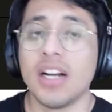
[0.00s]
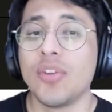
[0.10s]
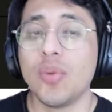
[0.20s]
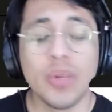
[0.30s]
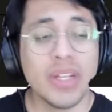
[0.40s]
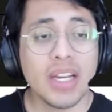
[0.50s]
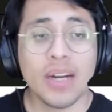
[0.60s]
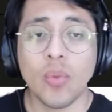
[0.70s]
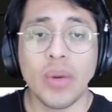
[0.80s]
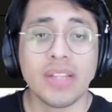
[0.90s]
You really got to
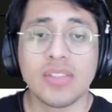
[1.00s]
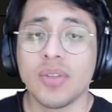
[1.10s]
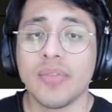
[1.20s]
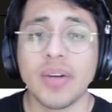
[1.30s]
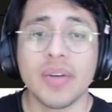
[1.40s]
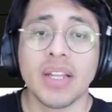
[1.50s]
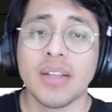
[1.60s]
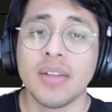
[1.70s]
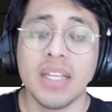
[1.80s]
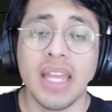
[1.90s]
wait until the very end of
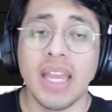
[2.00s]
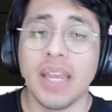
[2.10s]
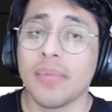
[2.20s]
the game.